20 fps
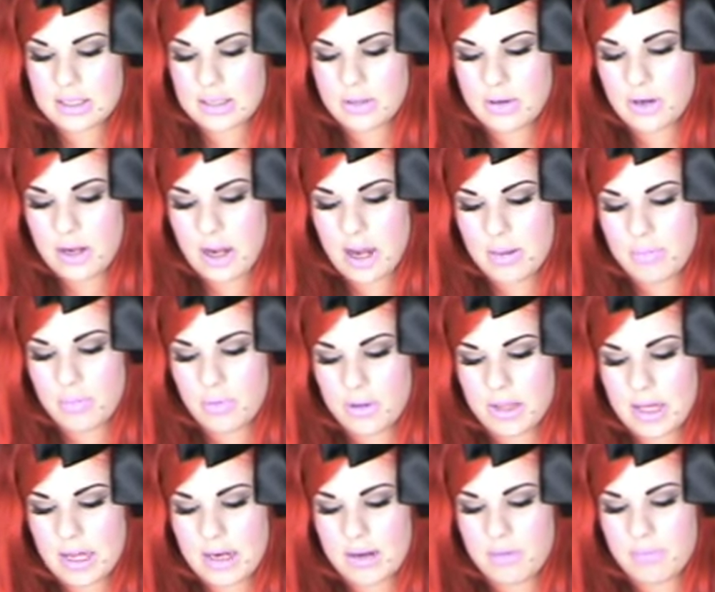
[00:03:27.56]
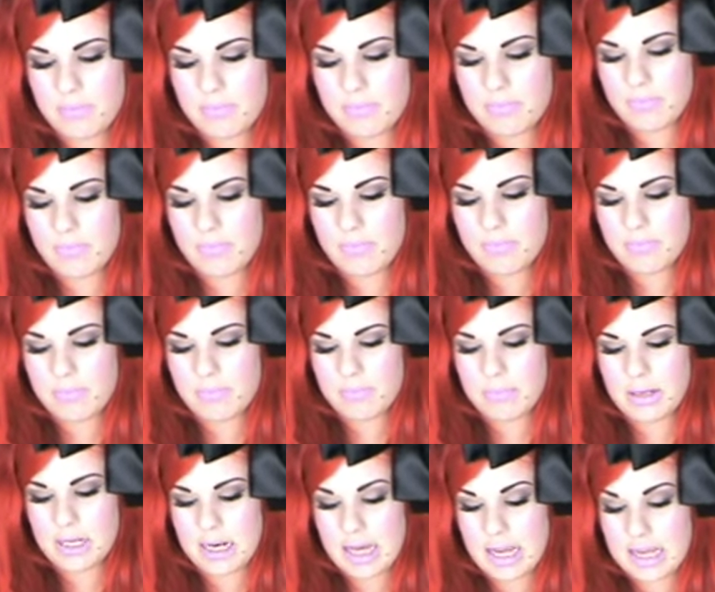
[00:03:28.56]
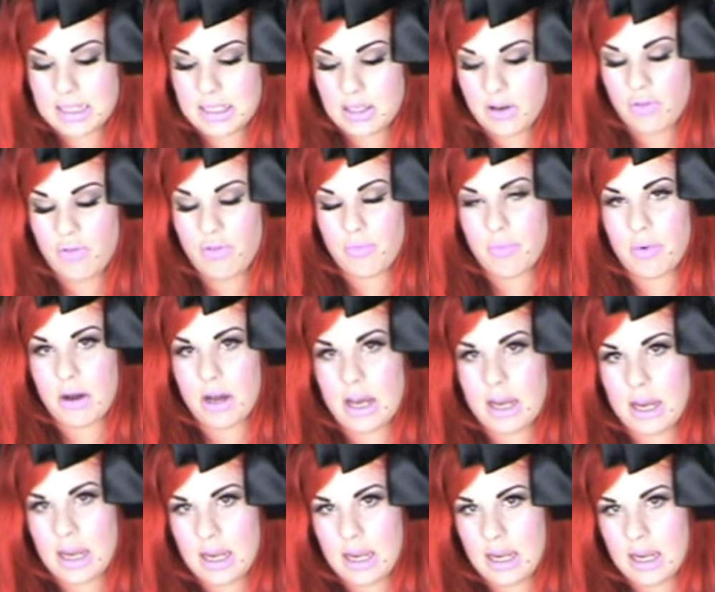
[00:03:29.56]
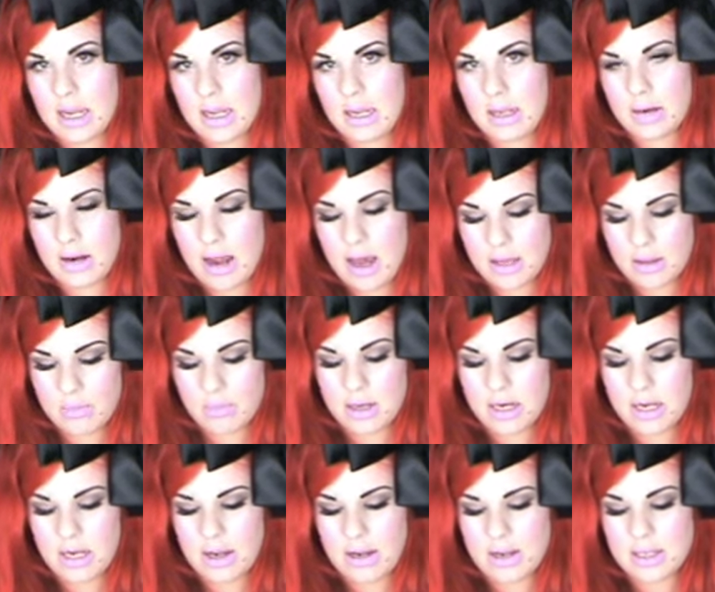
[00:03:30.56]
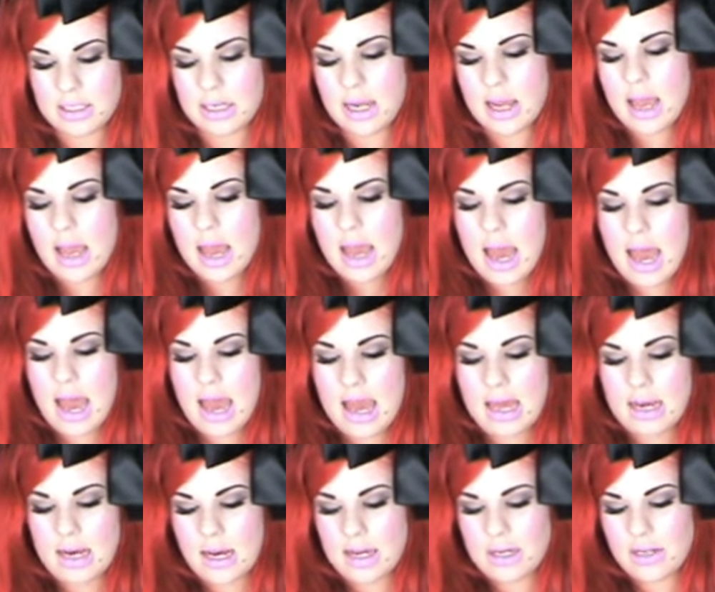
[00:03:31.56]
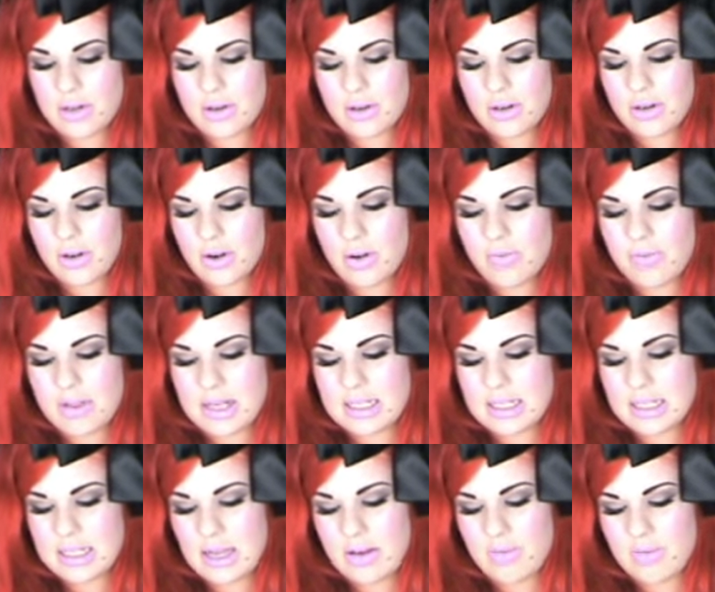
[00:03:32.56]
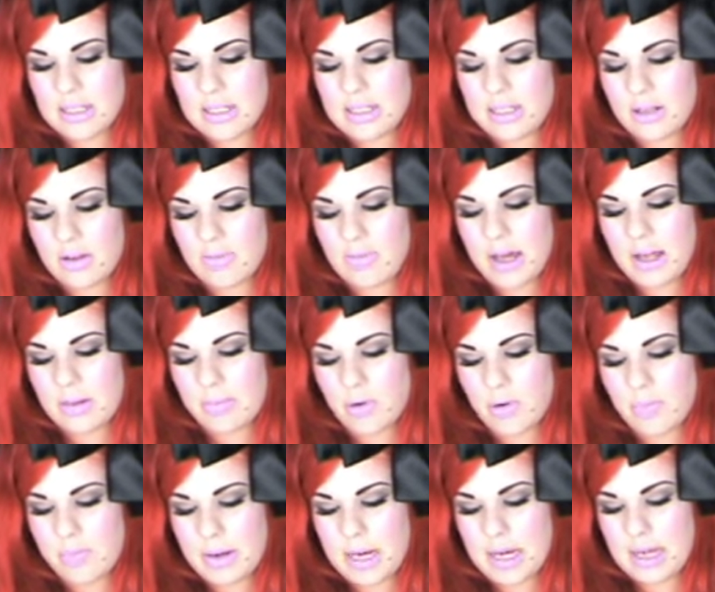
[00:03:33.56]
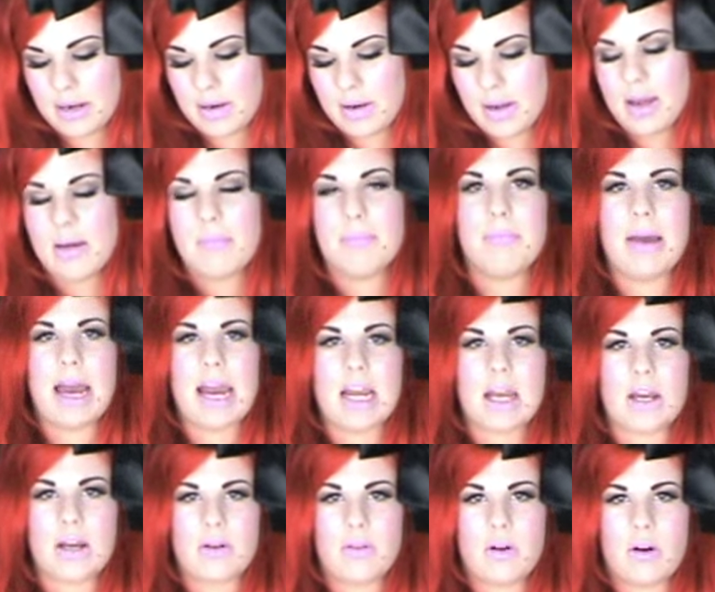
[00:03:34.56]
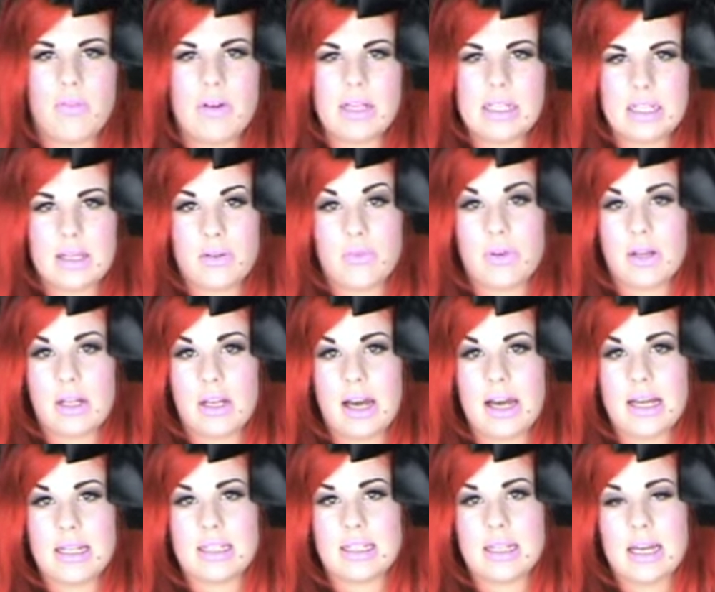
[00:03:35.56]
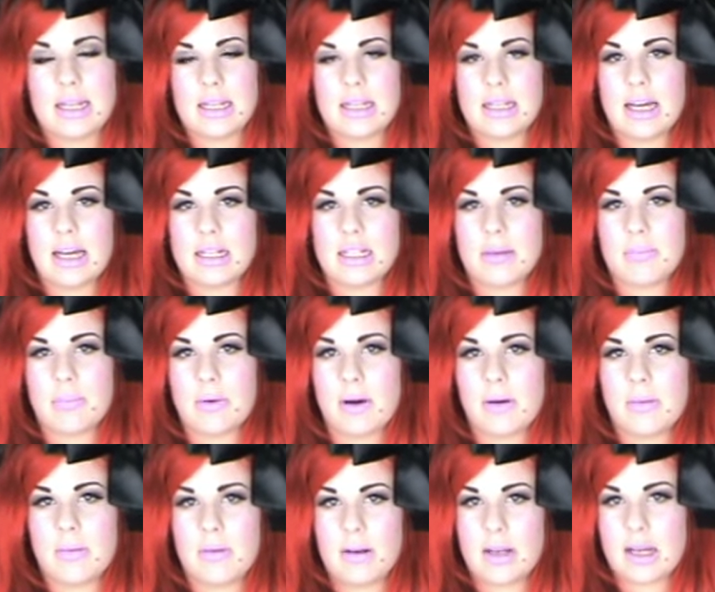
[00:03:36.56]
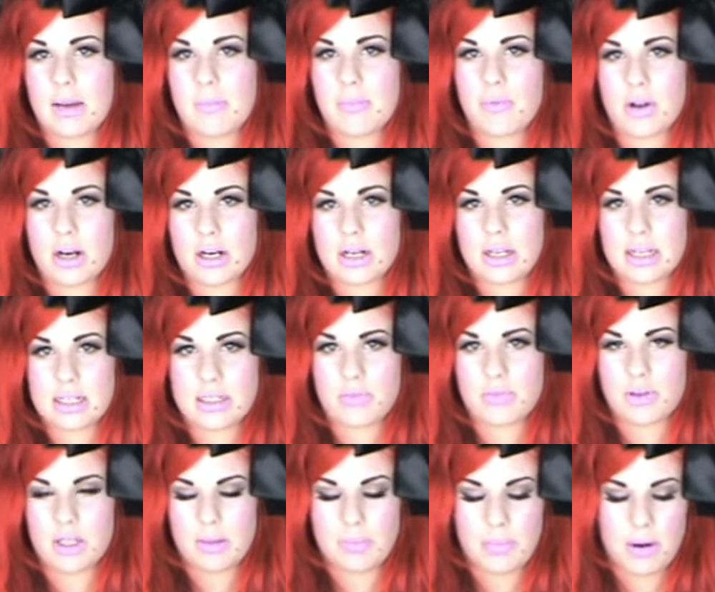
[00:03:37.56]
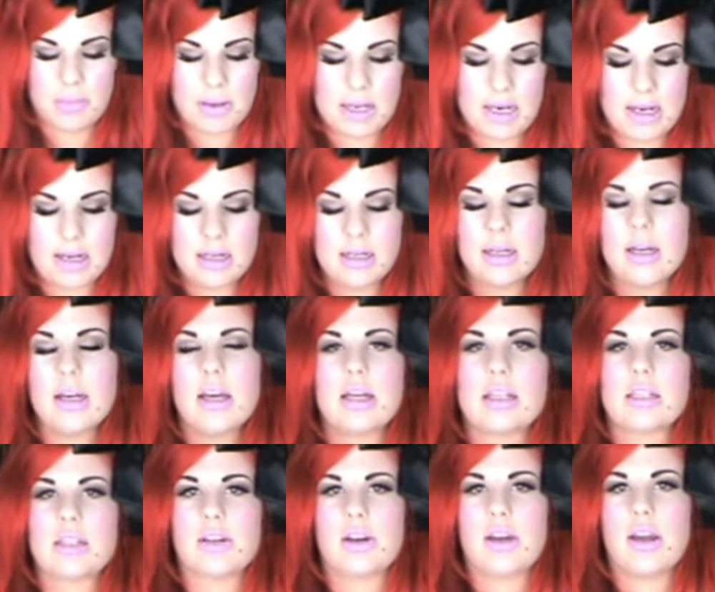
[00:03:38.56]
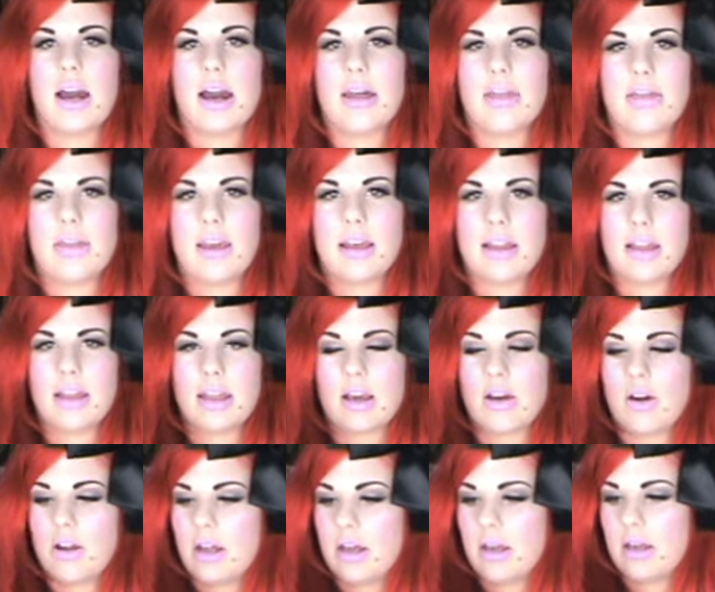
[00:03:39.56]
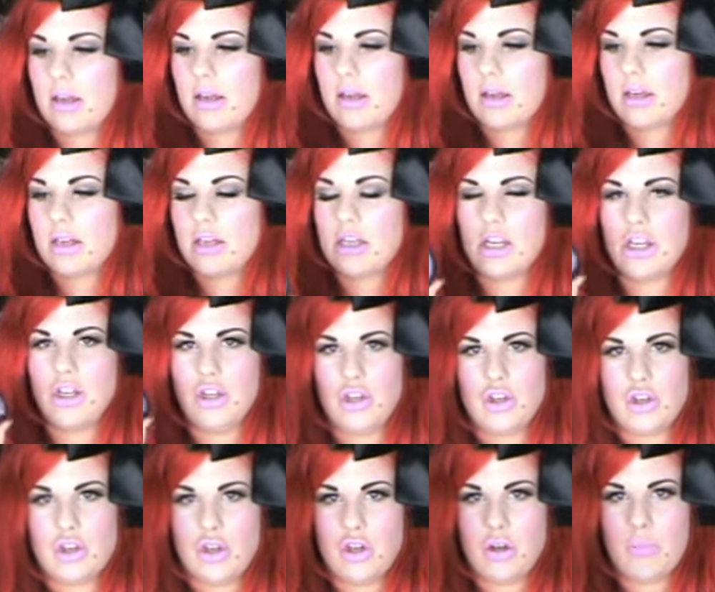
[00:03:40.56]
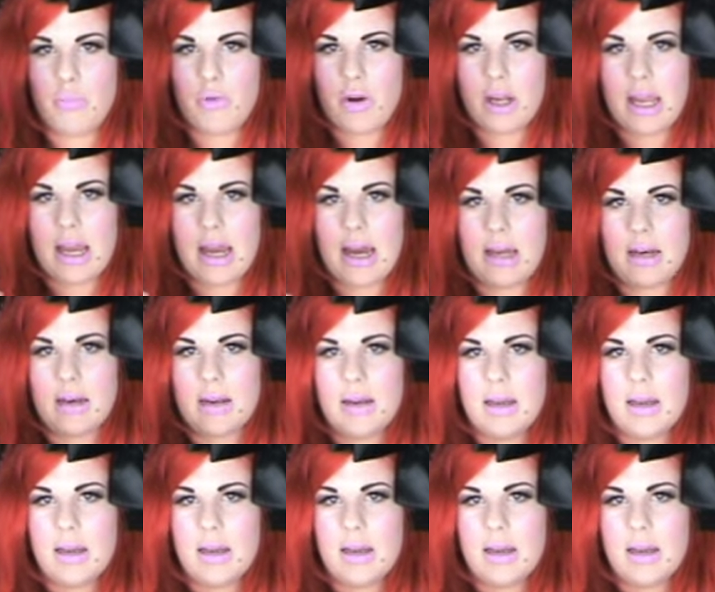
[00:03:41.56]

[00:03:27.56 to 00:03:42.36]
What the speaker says: So I bought that in place of my other one I used, and I don't know if this is even still available, but MAC obviously realised that that's a product that's really popular, so I think that they're going to continue to bring out